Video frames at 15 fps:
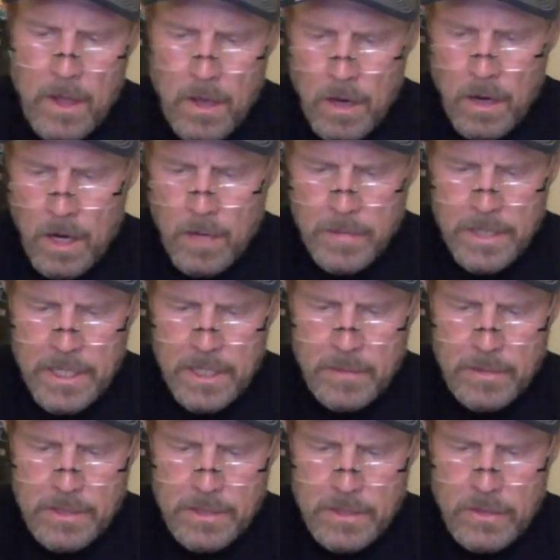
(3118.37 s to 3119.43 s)
Armed
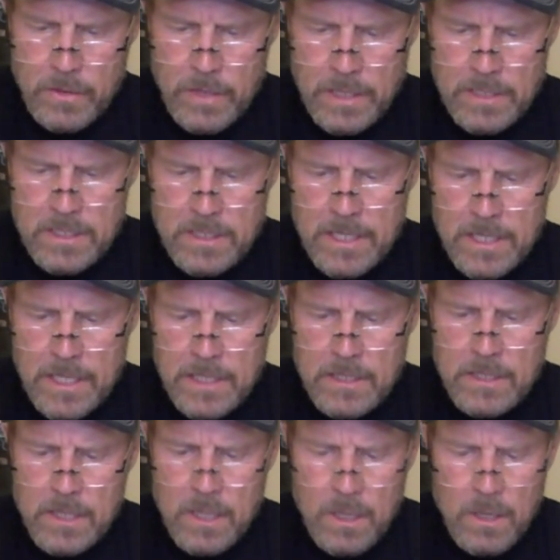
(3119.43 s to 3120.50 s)
enemies of the United
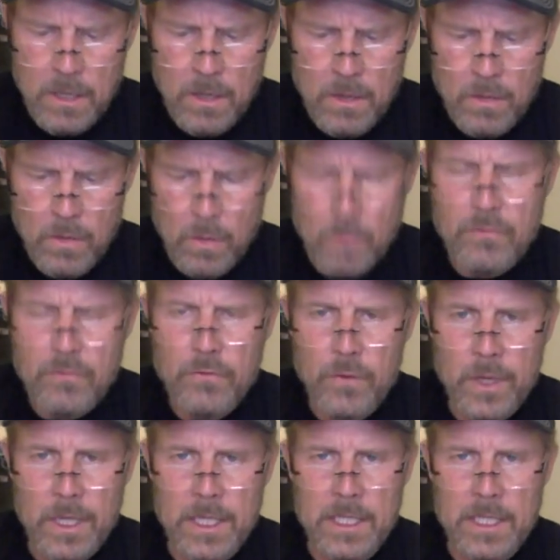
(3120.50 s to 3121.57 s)
States roamed freely